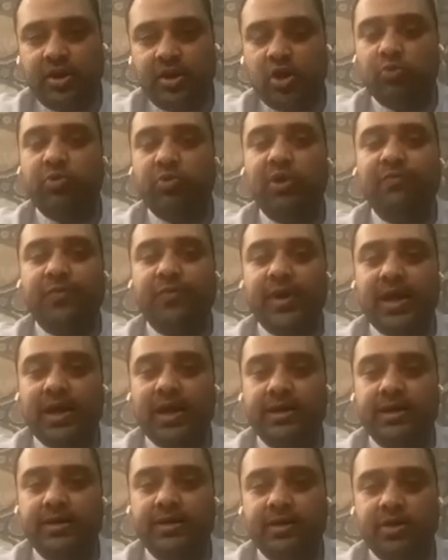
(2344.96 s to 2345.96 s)
you will feel
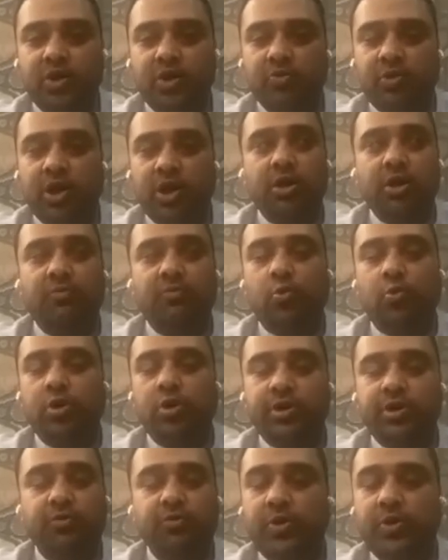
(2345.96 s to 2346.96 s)
it. You
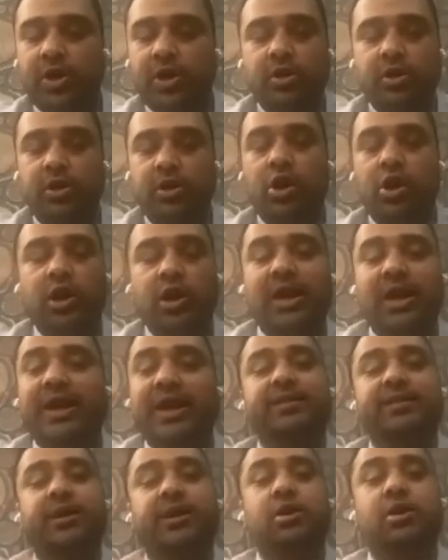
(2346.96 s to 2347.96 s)
will not
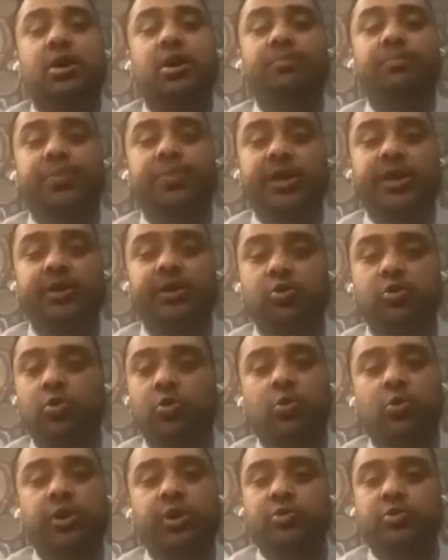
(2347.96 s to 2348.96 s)
like their company. You
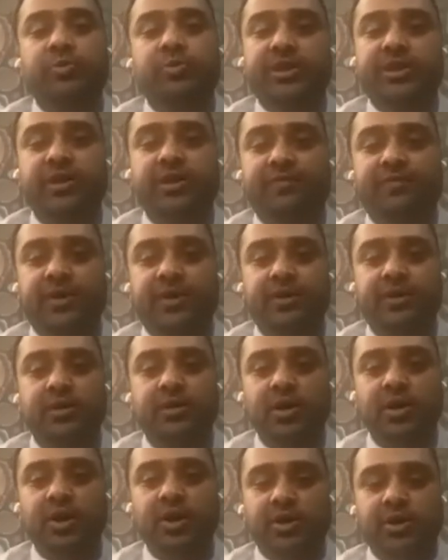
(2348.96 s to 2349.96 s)
don't want to be their friend.
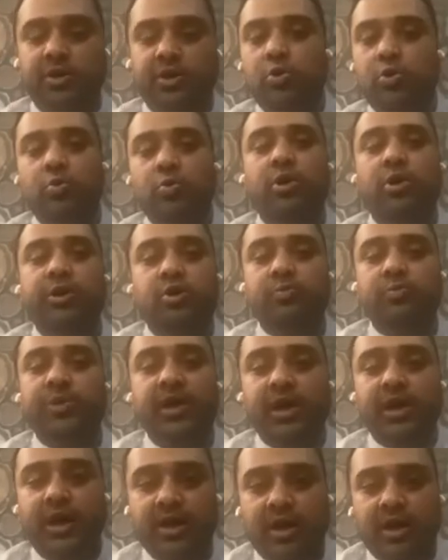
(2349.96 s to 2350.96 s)
You don't want to
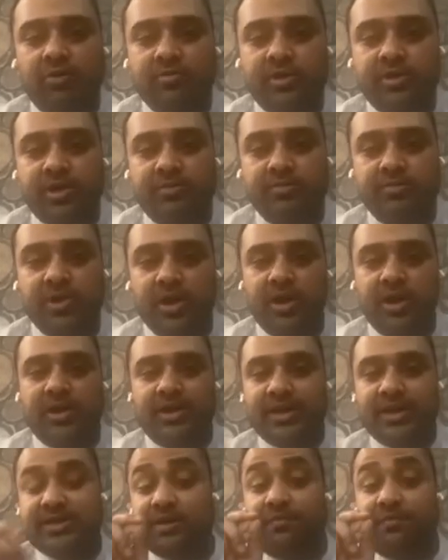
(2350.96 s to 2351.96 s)
be around them.
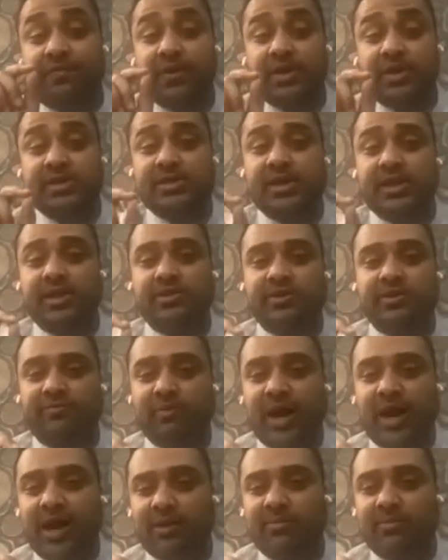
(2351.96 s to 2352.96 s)
That's the first stage of
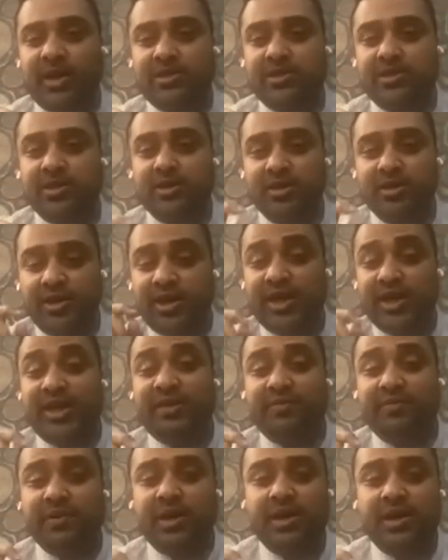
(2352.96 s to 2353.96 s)
black magic.
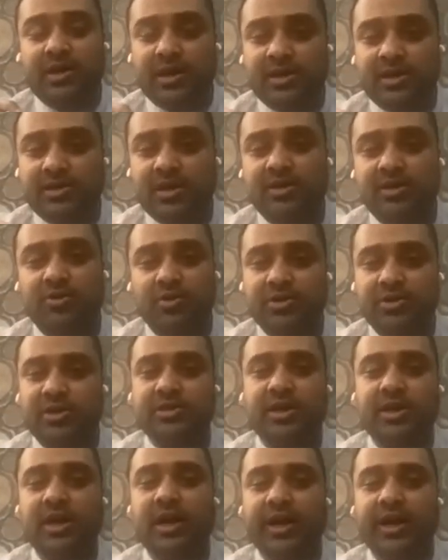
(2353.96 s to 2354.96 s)
Even a nazar dosh is
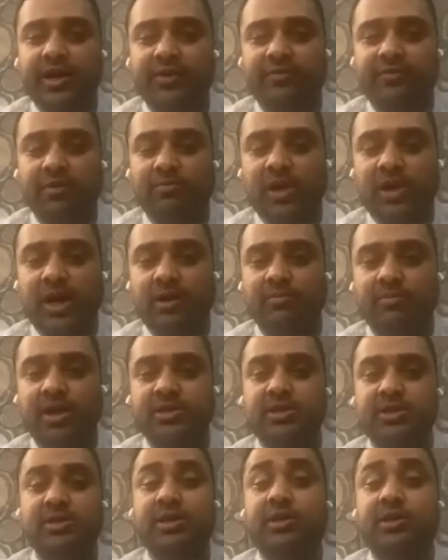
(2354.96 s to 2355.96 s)
a kind of a black
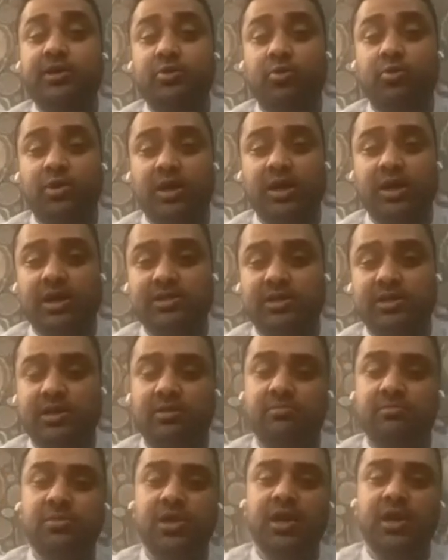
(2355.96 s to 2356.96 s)
magic. Then totkas
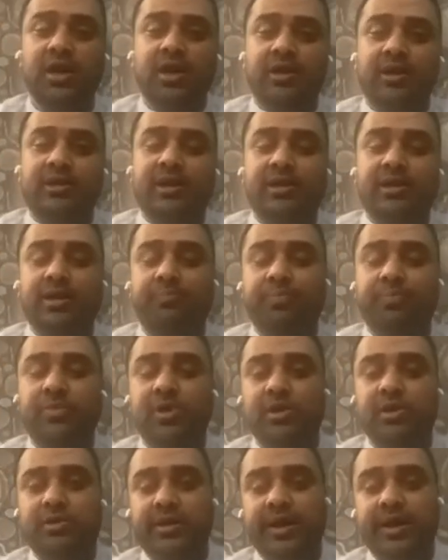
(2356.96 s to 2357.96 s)
come. Then the
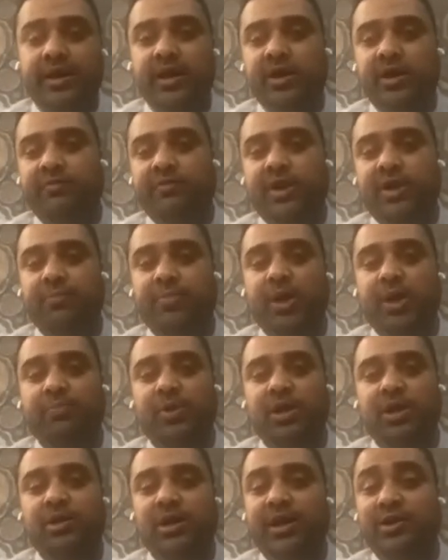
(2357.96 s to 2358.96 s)
thing come where
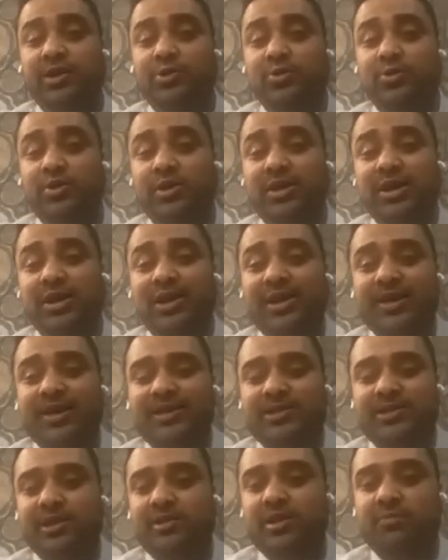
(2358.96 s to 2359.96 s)
people try to kill
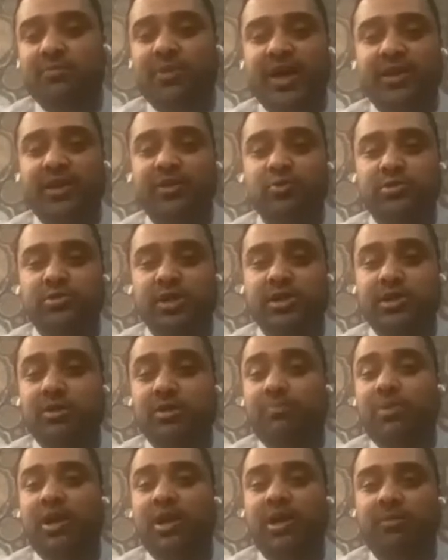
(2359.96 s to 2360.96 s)
each other by using the
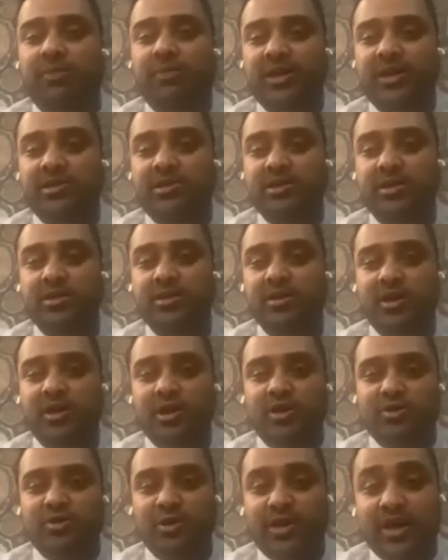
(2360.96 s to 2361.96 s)
blood magic.
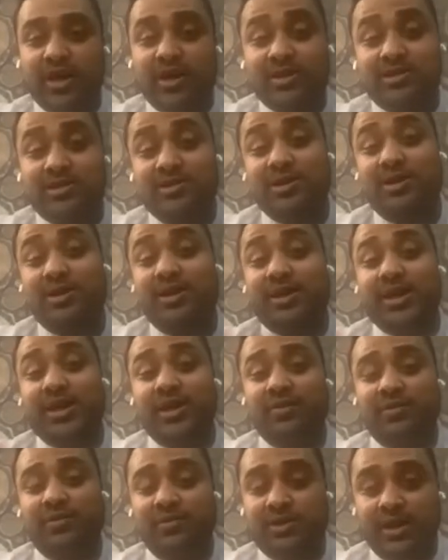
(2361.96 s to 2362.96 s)
So there are
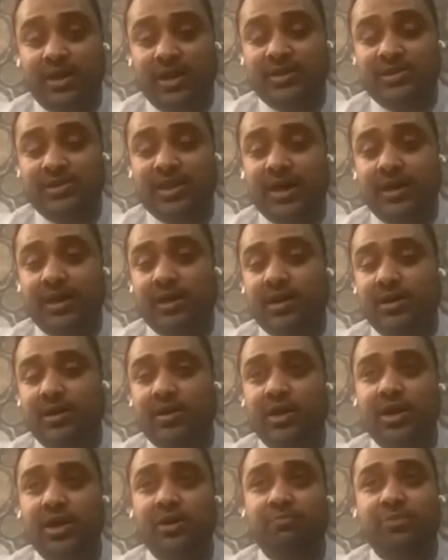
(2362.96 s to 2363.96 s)
certain things that are
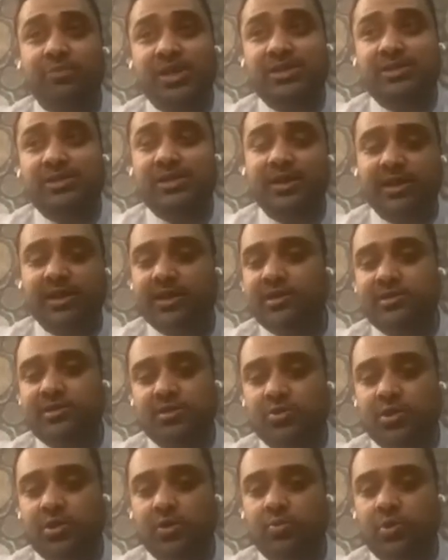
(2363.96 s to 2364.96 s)
mysterious
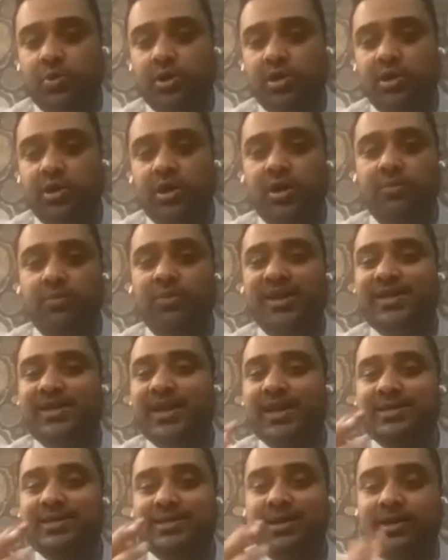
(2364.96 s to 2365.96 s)
to the world, but there
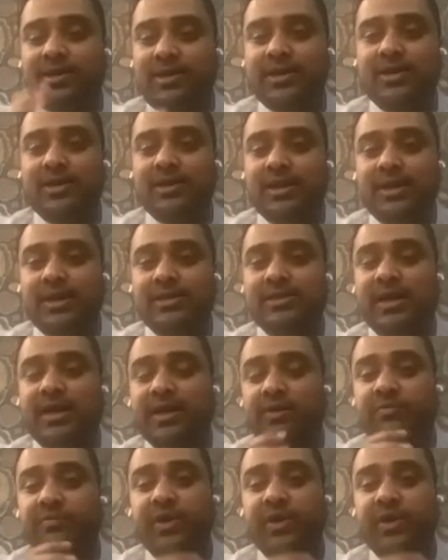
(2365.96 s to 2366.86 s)
are certain things that are